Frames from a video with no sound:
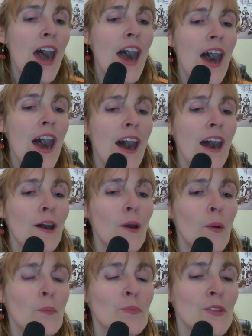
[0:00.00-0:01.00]

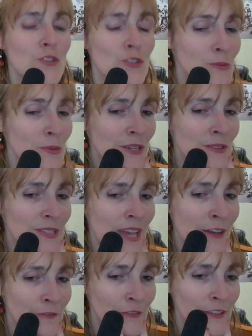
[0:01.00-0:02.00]
Just because
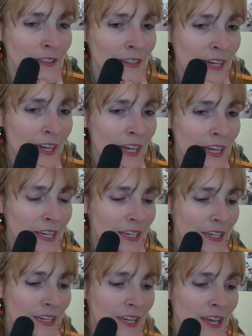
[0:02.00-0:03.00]
I feel like
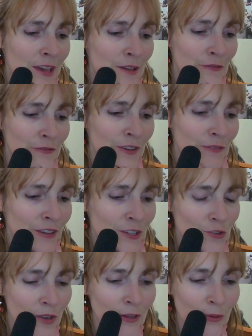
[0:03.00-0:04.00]
if I
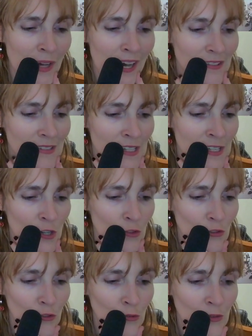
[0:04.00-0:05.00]
try reacting
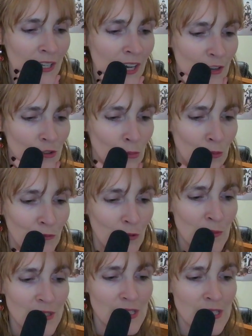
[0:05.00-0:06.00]
to the actual
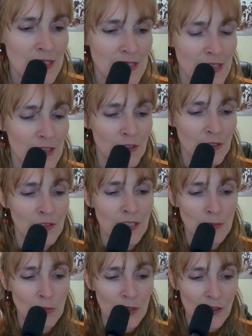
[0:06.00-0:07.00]
performances, they're gonna
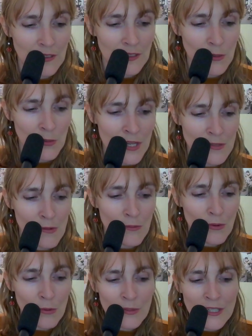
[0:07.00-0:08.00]
get blocked anyway, so
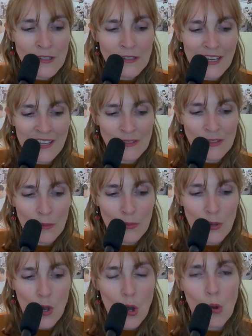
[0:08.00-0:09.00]
I'm probably gonna end up
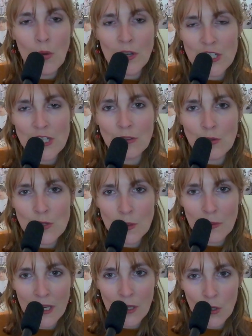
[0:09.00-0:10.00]
watching those
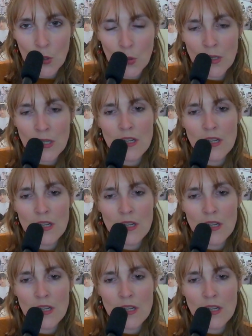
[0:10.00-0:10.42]
on my own.